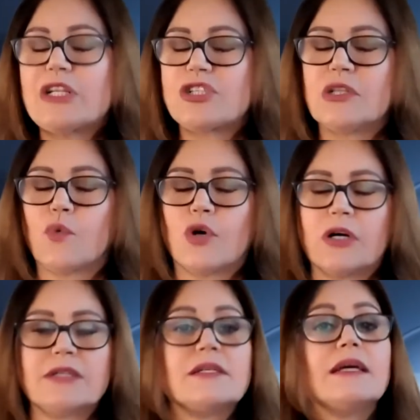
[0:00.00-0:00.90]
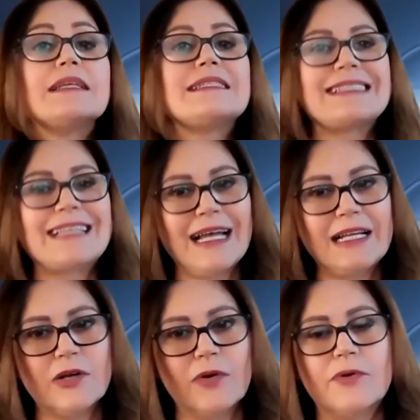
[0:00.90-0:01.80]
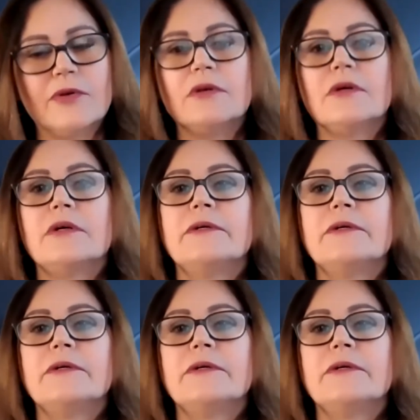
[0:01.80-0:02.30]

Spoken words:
with the word scandal,